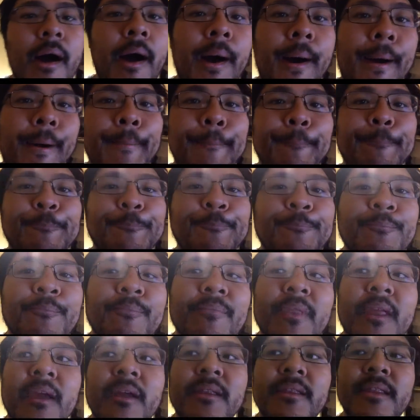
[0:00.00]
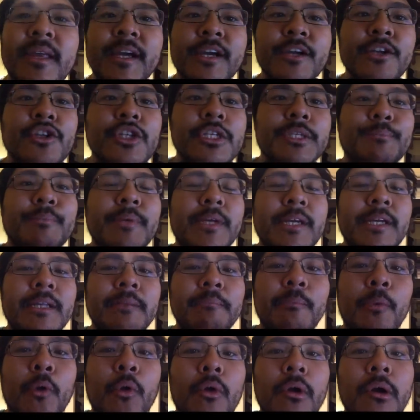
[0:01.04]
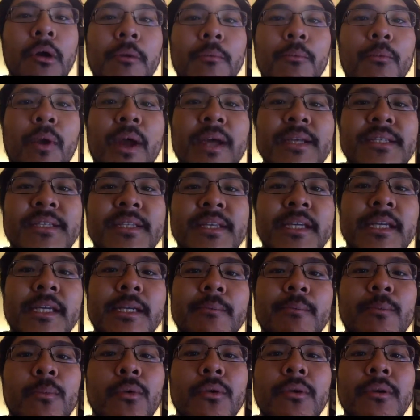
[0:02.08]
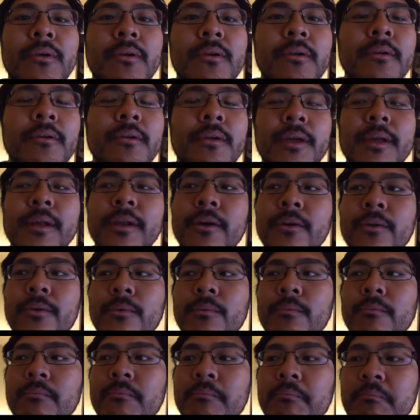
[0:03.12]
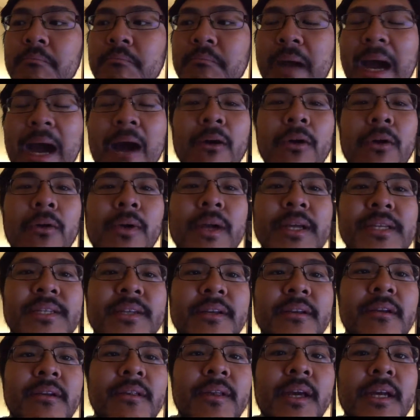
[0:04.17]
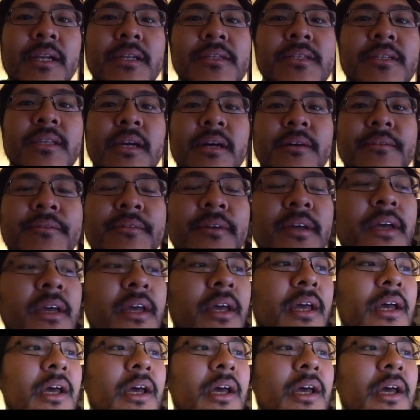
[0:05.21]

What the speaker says: That could just mean more resting, more power resting, and all that kind of stuff.